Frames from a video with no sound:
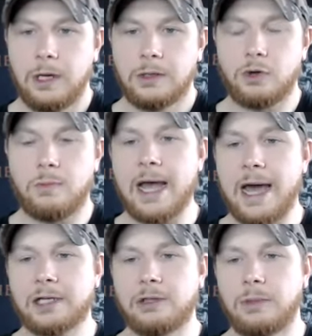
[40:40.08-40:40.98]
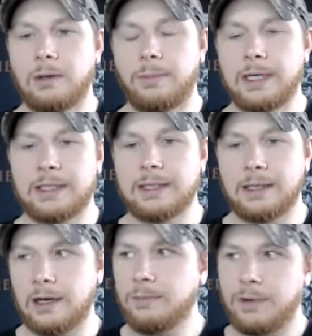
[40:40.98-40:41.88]
So my actionable Abyss
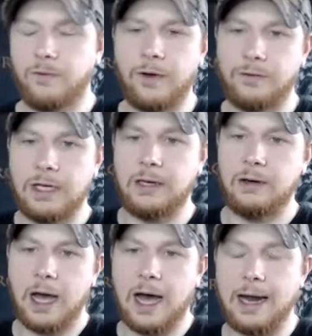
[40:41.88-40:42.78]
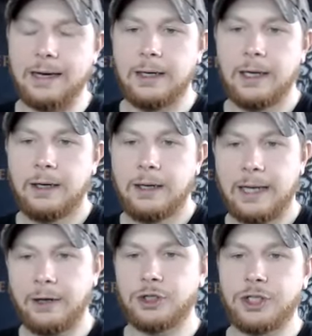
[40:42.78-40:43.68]
isn't going to be 15 high
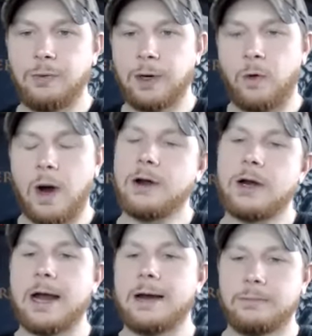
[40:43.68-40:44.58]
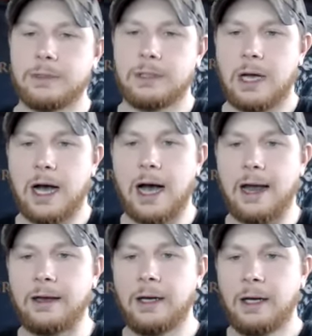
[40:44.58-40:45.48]
energy required items,
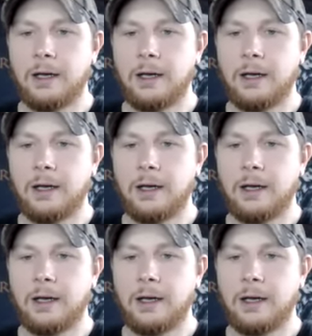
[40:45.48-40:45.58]
high,